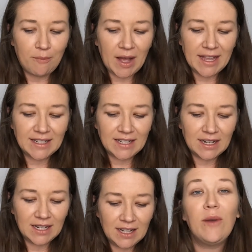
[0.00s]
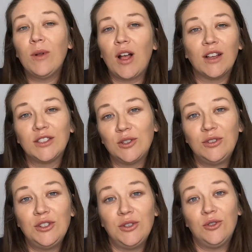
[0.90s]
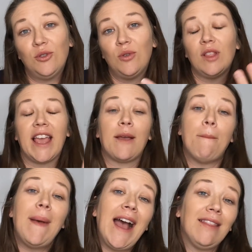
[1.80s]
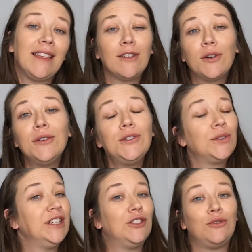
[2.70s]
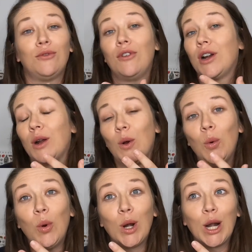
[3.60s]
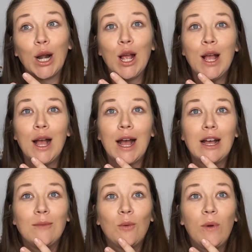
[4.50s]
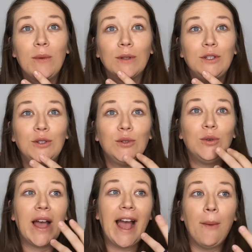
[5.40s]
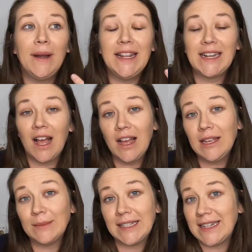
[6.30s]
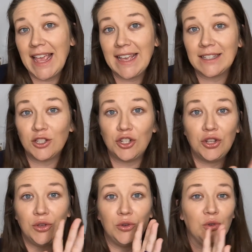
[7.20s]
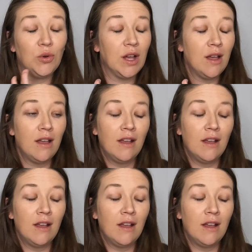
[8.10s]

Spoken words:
But we will also do like math at the grocery store, or we will do how many times it takes to